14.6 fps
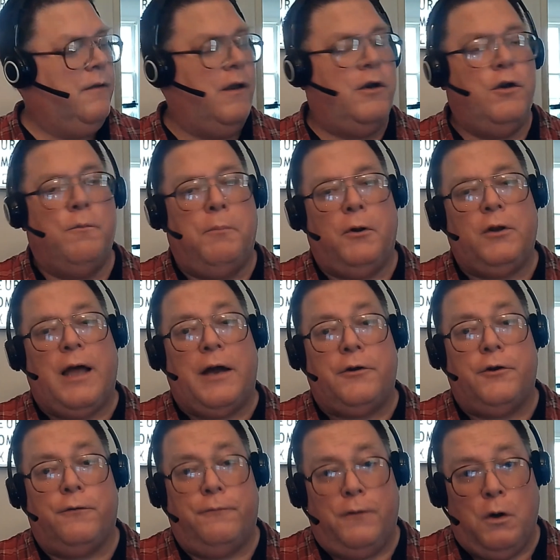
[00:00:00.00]
then you pull out
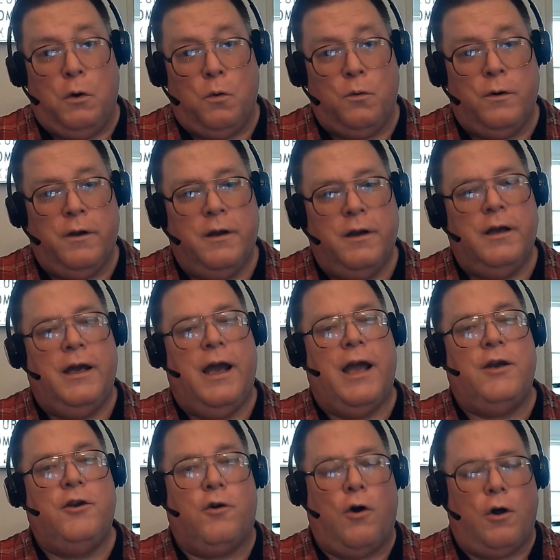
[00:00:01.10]
your phone
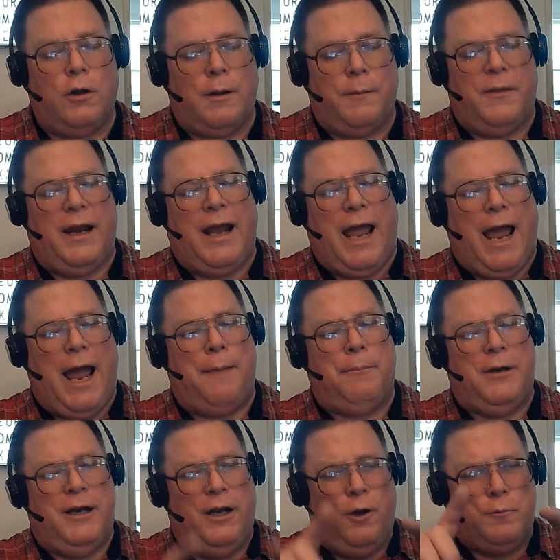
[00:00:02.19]
and you call up that
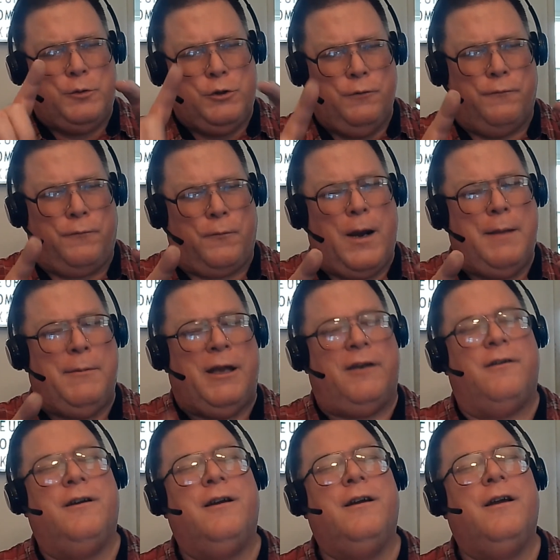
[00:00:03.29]
app, and it helps you frame
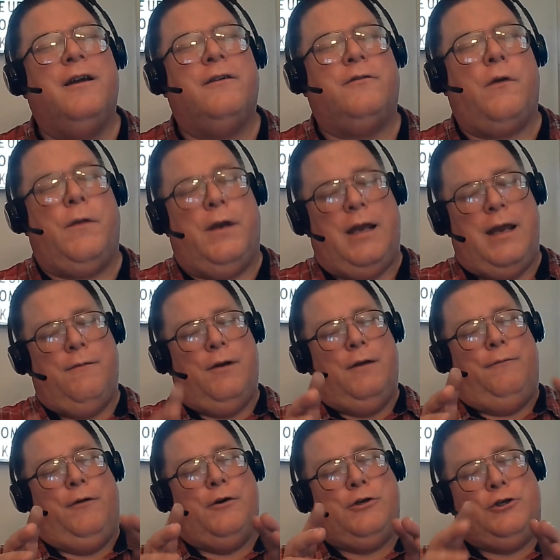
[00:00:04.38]
it so that even
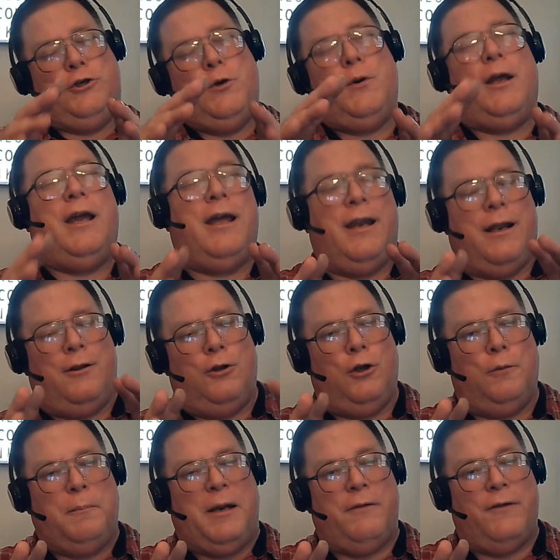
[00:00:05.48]
if you're shooting it at a
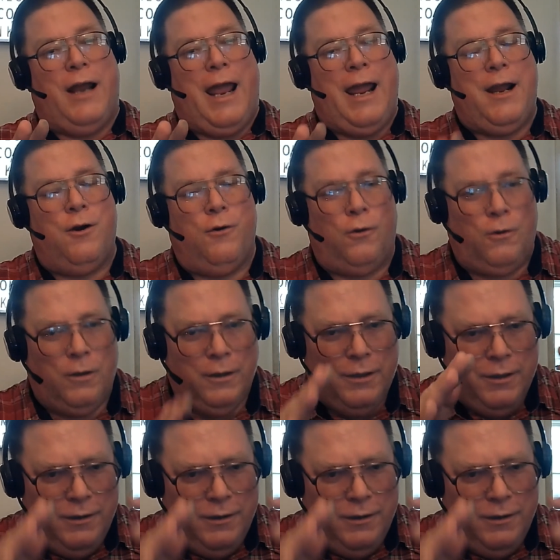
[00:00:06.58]
little bit of an angle,